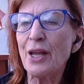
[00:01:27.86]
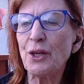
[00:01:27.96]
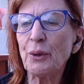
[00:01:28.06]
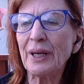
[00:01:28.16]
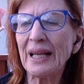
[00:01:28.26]

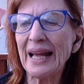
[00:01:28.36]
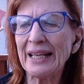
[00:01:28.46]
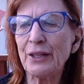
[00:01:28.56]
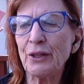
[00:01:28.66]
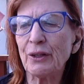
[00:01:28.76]
You are
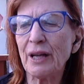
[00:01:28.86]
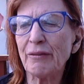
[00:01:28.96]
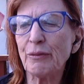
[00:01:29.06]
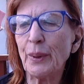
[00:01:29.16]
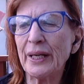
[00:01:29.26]
letting your
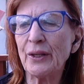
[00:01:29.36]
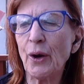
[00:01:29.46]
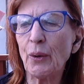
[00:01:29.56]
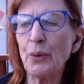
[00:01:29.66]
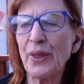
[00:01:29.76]
loved one
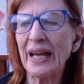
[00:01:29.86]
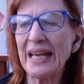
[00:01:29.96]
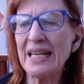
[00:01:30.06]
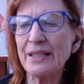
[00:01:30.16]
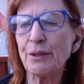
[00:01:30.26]
know that
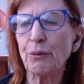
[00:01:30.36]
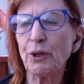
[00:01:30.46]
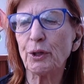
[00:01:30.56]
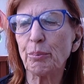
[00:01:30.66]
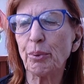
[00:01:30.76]
his or
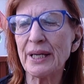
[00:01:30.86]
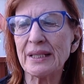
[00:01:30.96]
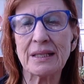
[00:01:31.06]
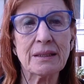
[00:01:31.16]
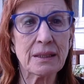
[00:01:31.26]
her
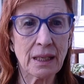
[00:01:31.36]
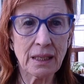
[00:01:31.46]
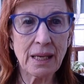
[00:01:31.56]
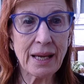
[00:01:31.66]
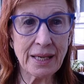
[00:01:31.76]
presence
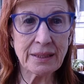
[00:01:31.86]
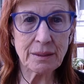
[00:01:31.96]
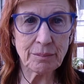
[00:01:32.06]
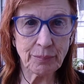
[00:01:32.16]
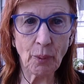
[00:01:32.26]
is
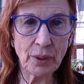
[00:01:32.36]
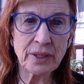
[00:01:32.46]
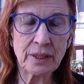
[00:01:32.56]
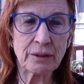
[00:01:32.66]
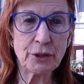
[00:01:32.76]

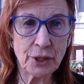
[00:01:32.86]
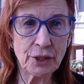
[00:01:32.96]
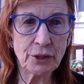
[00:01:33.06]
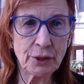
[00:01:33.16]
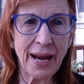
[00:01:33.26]
important to
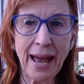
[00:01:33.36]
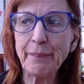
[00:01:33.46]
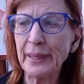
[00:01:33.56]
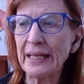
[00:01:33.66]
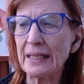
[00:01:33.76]
your
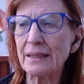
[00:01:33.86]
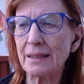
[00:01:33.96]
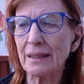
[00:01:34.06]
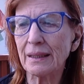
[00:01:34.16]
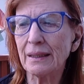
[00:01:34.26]

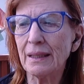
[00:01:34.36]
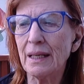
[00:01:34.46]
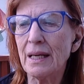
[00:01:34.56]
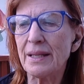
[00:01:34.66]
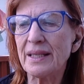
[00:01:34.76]
happiness.
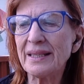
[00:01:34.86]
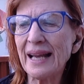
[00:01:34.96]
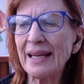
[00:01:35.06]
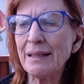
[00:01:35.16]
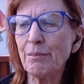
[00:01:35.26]
The
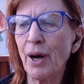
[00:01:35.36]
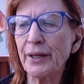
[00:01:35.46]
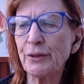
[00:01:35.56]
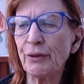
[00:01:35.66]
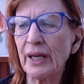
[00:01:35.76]
second
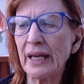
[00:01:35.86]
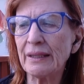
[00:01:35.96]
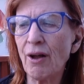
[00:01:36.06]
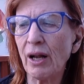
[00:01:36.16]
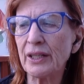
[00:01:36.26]
mantra
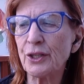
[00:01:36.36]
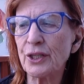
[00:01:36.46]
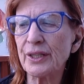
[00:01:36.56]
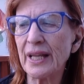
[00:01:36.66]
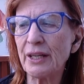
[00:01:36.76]

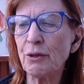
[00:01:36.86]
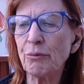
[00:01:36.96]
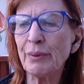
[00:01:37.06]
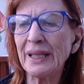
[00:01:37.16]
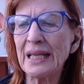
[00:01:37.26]
acknowledges that you
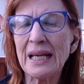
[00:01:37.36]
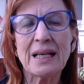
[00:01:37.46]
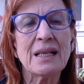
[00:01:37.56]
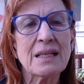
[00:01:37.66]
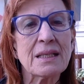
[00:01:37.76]
really
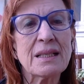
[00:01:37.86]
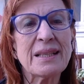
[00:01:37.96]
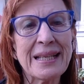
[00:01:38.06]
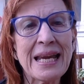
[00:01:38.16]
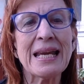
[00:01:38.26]

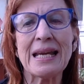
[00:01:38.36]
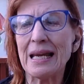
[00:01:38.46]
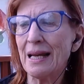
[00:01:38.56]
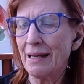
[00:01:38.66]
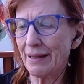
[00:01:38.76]
see
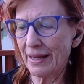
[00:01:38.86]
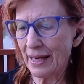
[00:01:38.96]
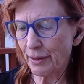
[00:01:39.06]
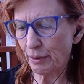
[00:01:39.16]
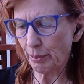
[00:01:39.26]
the
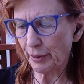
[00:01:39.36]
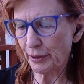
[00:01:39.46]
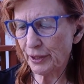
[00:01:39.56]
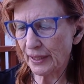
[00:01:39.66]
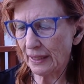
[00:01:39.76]
other
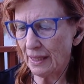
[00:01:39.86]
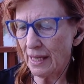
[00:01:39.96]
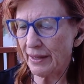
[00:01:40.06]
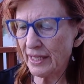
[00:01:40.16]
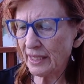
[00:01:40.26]
person.
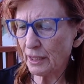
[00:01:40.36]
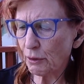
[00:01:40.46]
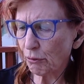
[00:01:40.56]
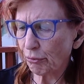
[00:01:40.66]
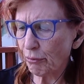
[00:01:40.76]
This is
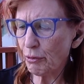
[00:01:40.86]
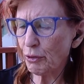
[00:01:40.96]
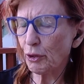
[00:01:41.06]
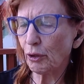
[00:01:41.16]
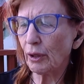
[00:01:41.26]

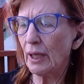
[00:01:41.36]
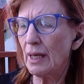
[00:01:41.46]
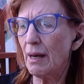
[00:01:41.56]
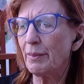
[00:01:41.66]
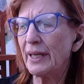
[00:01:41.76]
crucial
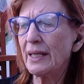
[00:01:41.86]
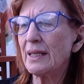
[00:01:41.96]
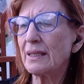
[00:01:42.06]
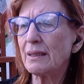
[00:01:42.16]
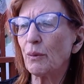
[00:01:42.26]

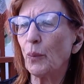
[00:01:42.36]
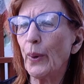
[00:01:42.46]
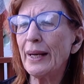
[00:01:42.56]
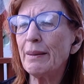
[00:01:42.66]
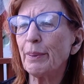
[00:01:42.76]
because
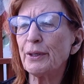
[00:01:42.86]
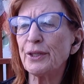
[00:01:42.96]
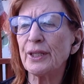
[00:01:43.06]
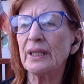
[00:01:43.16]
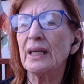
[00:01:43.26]
when a
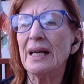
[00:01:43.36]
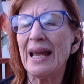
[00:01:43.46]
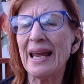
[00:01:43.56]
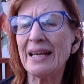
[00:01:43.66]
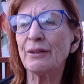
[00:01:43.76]
person
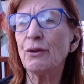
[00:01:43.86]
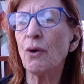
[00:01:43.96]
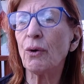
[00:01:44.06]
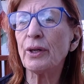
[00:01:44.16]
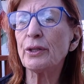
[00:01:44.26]

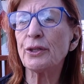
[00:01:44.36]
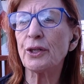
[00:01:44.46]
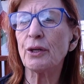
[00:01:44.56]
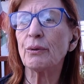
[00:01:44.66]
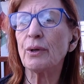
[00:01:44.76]
ignores
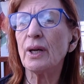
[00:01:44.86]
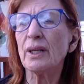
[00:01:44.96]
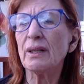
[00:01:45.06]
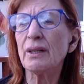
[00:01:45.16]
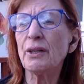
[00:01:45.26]
you,
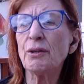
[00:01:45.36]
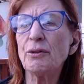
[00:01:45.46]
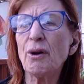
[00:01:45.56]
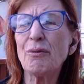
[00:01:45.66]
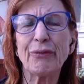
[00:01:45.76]
you
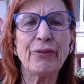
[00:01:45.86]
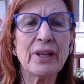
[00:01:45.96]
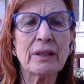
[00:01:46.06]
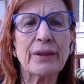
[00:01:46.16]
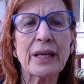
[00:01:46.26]
don't
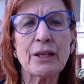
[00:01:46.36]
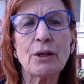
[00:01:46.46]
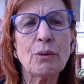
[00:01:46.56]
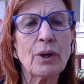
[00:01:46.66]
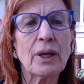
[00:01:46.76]
feel that
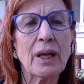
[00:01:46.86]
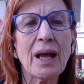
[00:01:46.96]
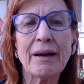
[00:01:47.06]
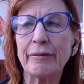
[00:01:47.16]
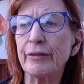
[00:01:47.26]
you are
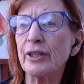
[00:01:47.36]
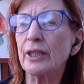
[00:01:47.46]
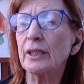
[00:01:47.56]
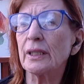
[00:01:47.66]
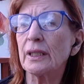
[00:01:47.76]
loved.
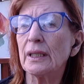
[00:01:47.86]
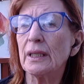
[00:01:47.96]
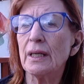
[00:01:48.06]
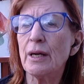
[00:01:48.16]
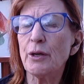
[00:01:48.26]

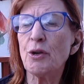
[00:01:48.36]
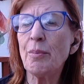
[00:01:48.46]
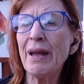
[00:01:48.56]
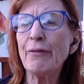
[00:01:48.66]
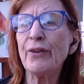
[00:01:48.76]
You
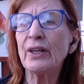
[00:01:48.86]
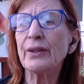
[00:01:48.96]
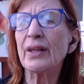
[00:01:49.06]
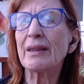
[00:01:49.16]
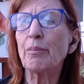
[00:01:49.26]
may feel
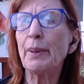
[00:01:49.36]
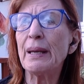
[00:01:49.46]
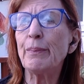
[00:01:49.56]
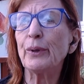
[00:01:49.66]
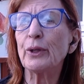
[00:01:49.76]
that the
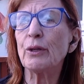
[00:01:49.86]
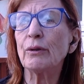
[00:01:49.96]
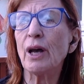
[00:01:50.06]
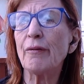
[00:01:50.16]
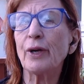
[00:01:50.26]
people you
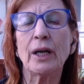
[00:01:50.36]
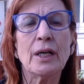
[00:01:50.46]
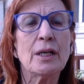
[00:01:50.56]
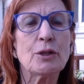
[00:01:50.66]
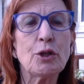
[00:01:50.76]
love are
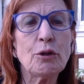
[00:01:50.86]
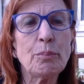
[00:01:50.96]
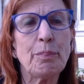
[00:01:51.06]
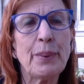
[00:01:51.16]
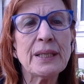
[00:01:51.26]

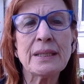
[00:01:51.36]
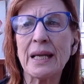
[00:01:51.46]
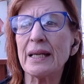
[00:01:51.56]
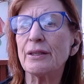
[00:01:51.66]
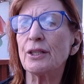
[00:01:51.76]
too
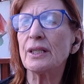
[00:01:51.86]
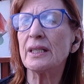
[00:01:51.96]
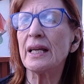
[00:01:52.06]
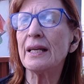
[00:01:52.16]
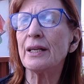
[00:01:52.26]
busy to
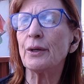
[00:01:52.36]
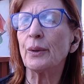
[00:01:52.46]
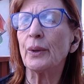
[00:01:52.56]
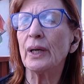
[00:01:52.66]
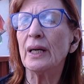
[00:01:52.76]
see you.